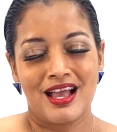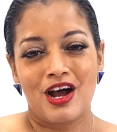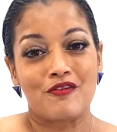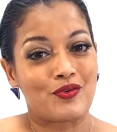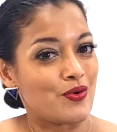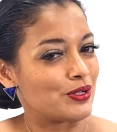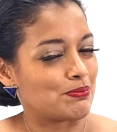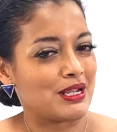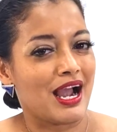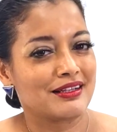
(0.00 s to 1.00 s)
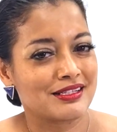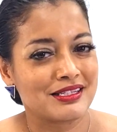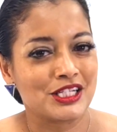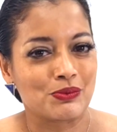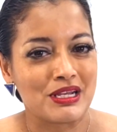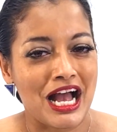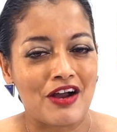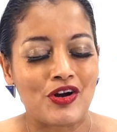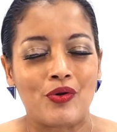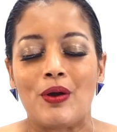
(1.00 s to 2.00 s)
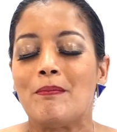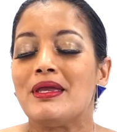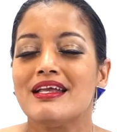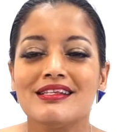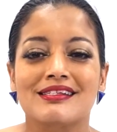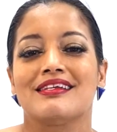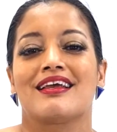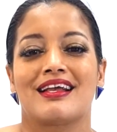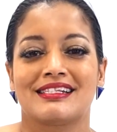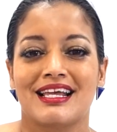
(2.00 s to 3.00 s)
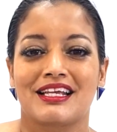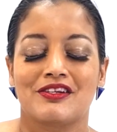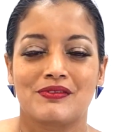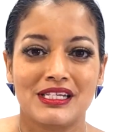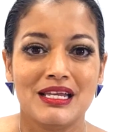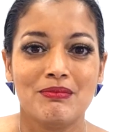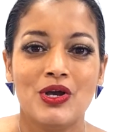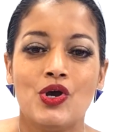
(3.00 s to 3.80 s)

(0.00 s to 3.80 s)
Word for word: Of course, behind the scenes, we have our amazing executive team